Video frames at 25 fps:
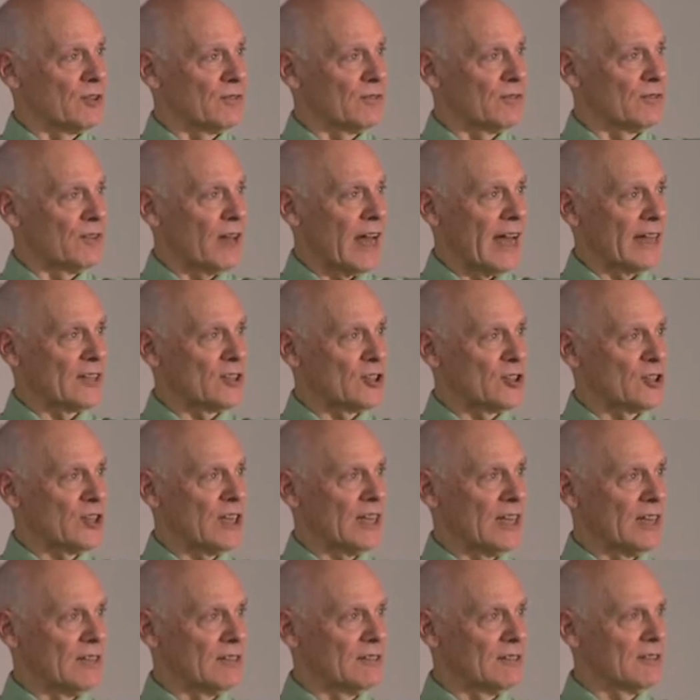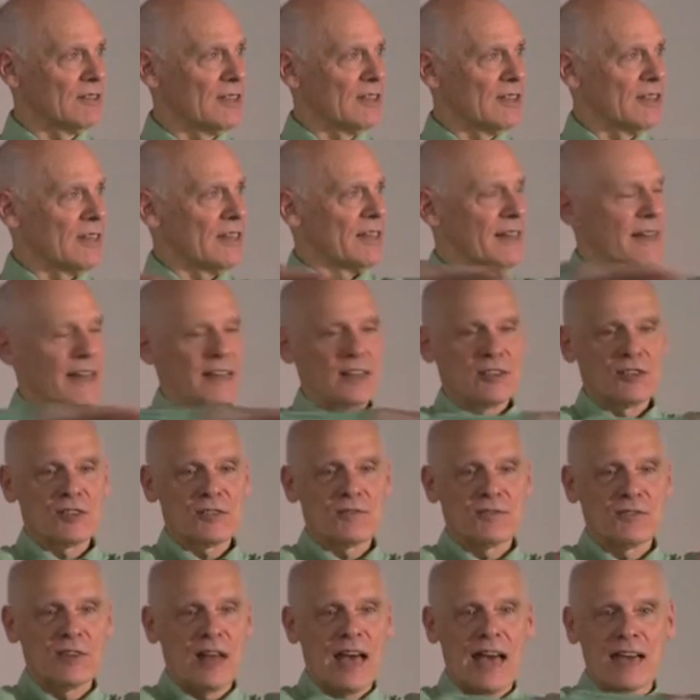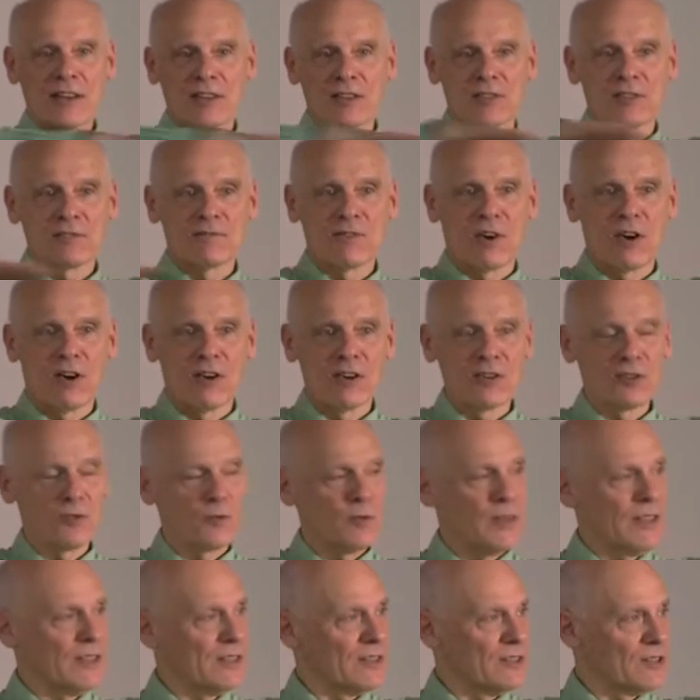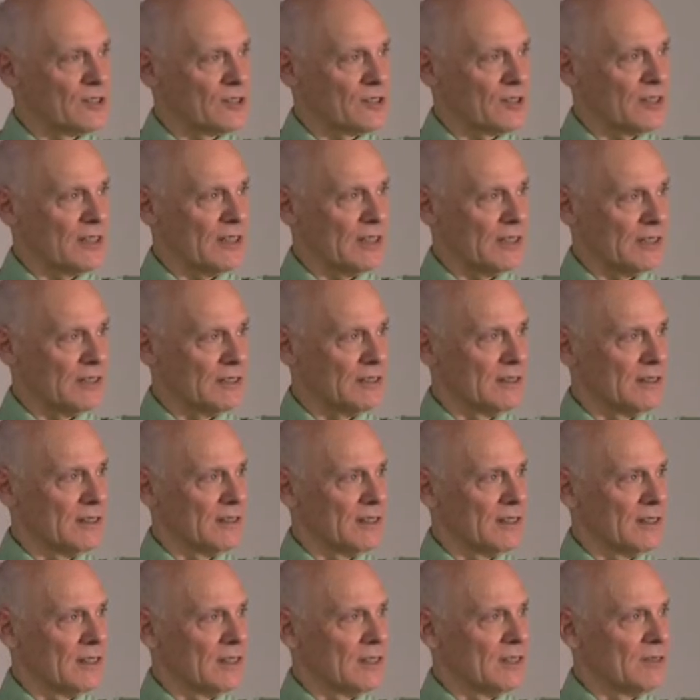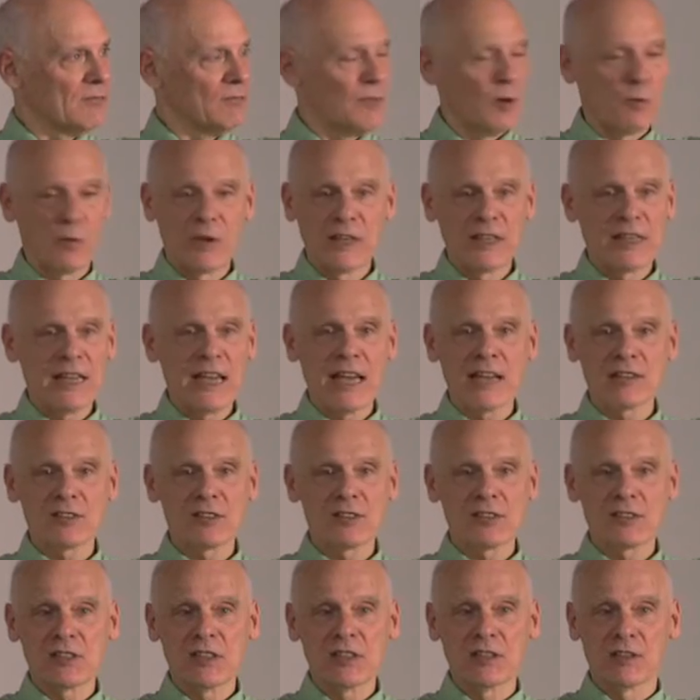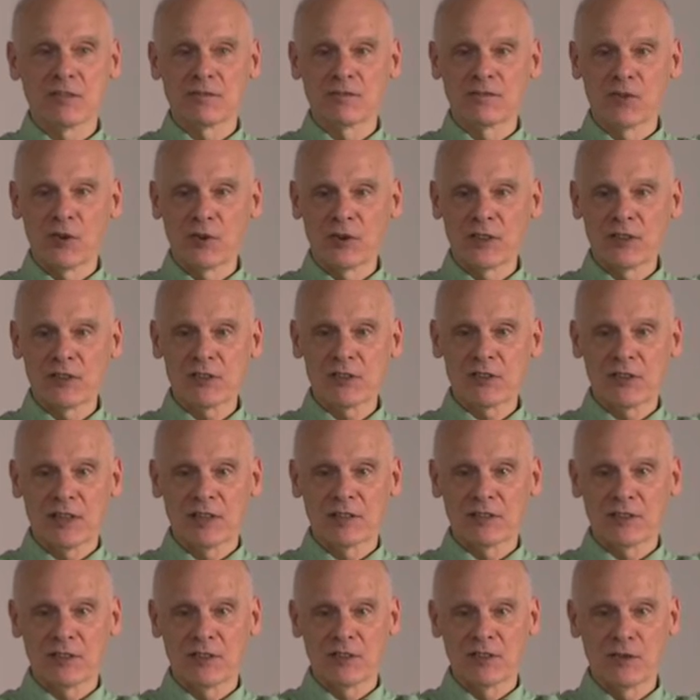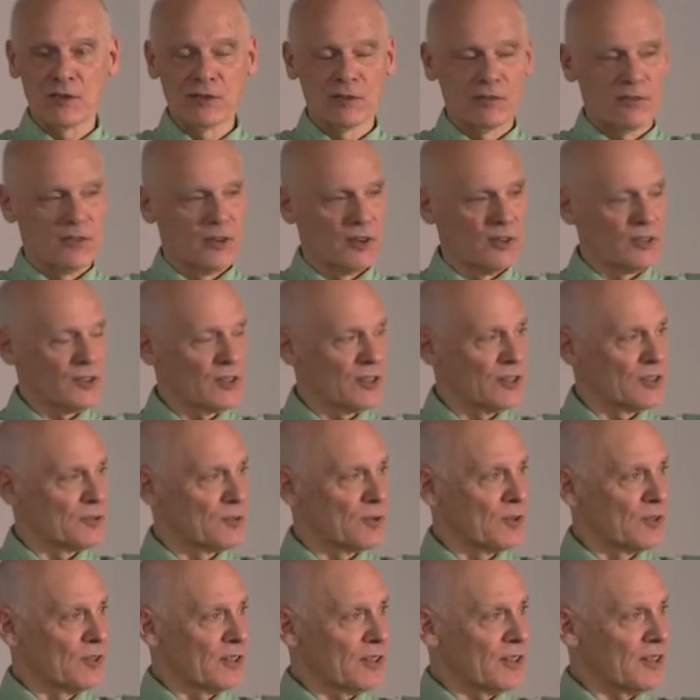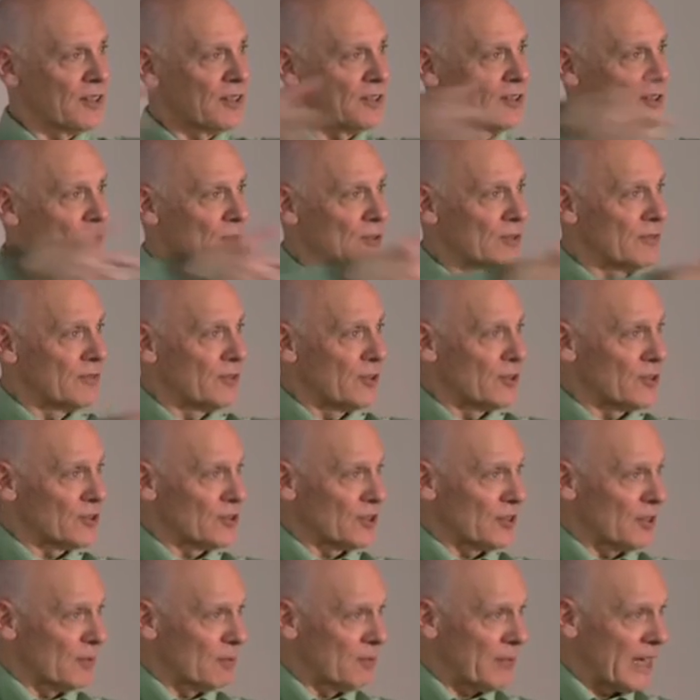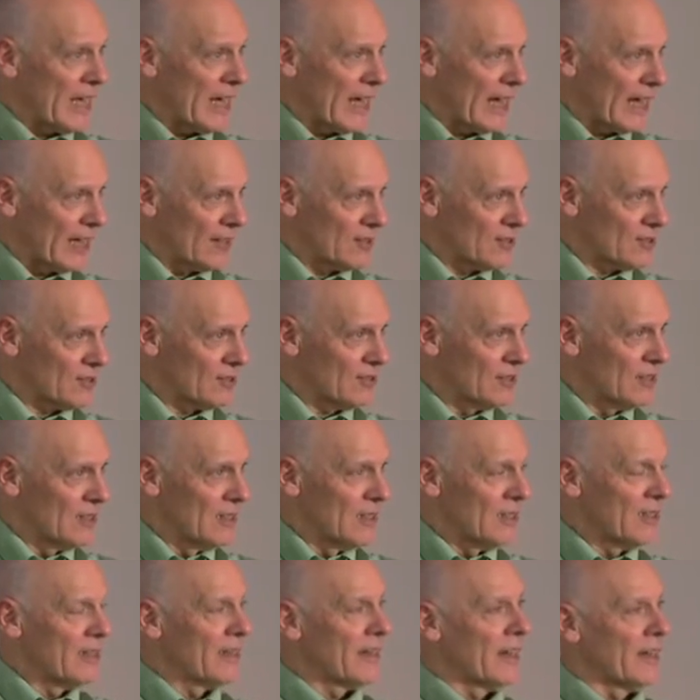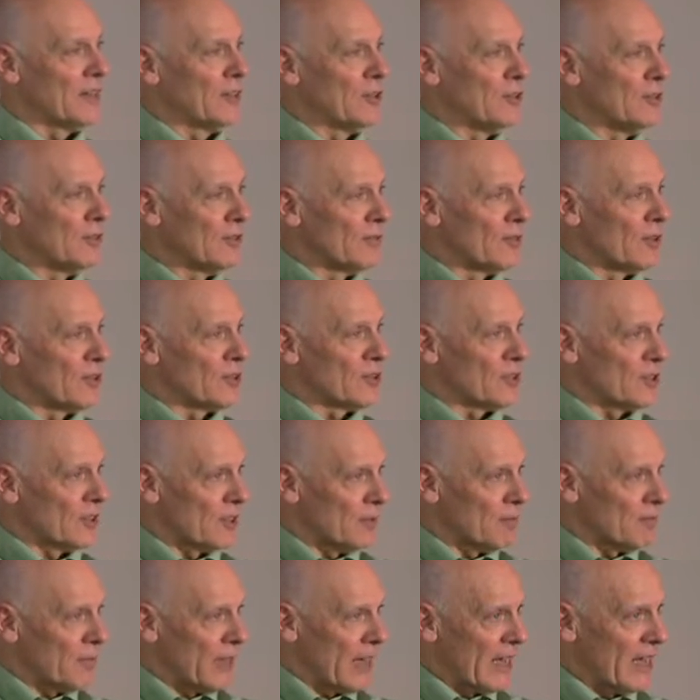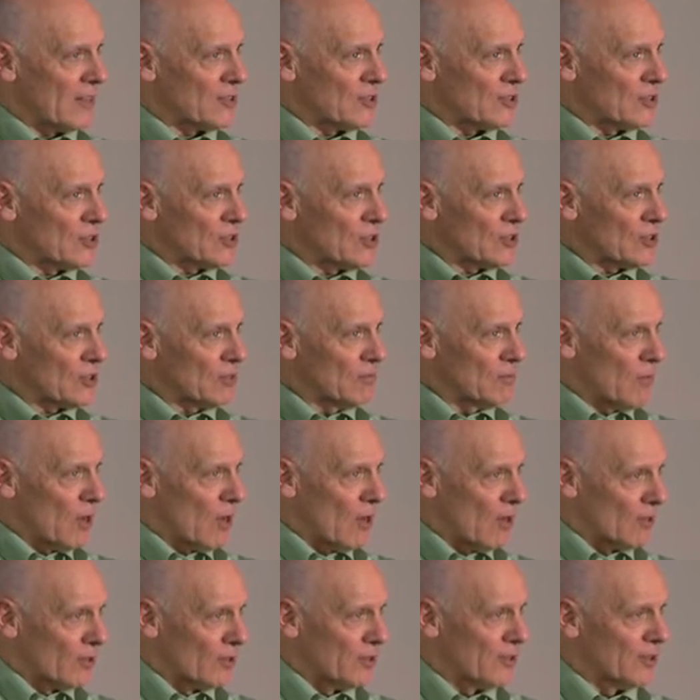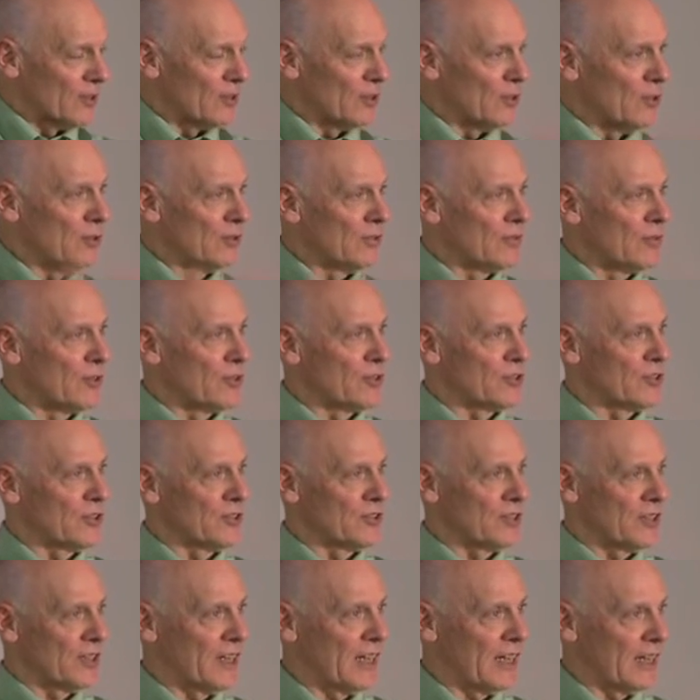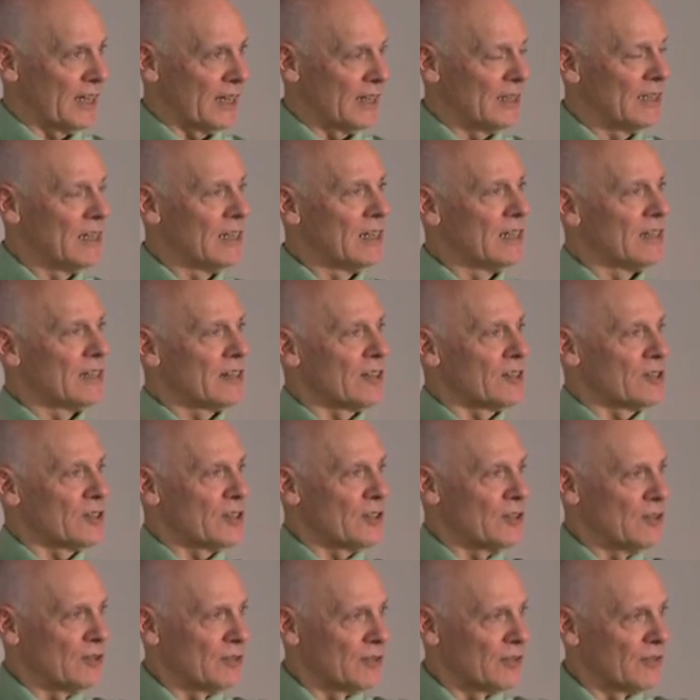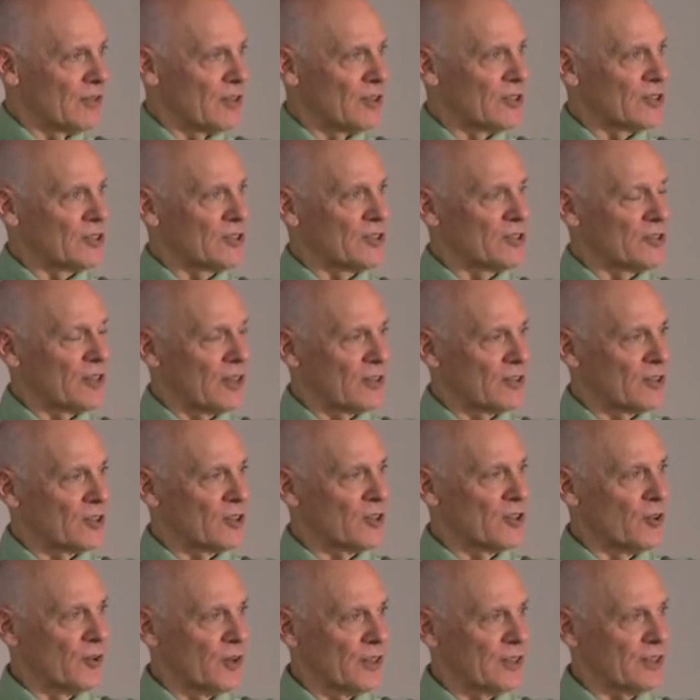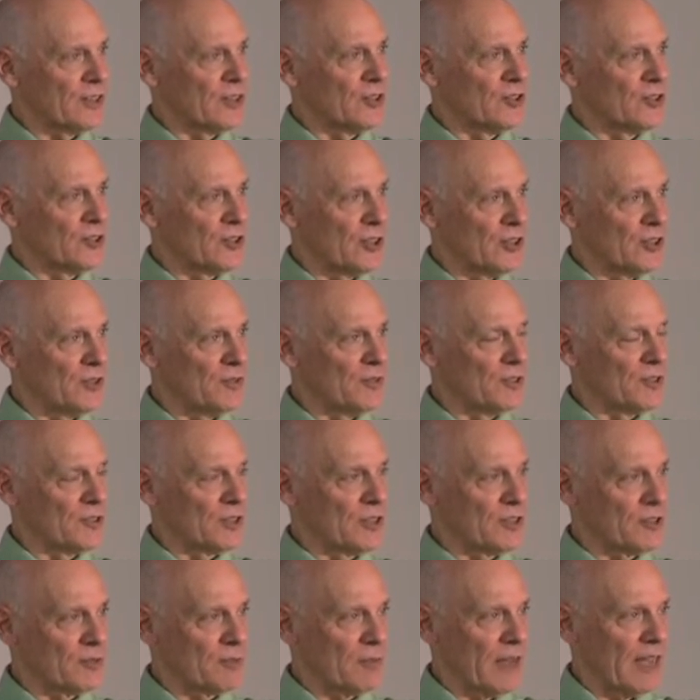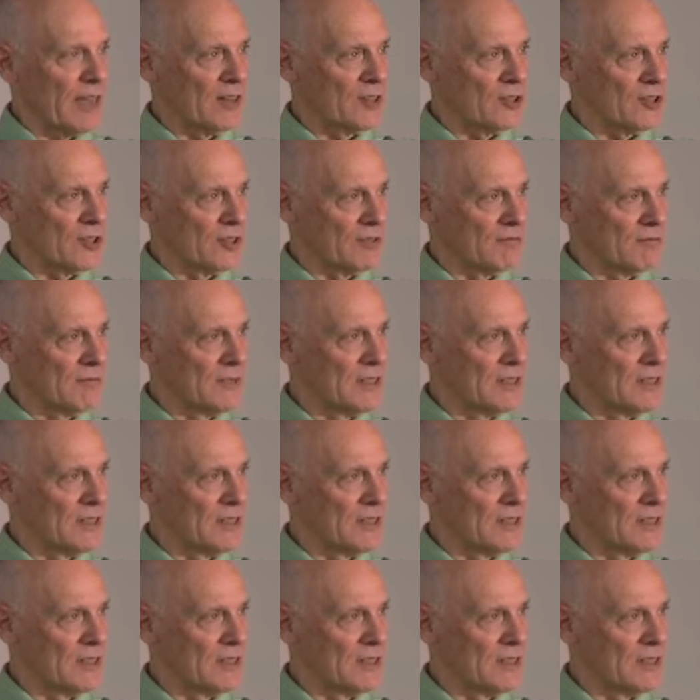flat sheet. And it's flat as far as we can see. But we can't see the full extent of the universe because we're looking at the universe of the past. And the universe of the past is smaller than the universe of today because the universe is undergoing continuous expansion.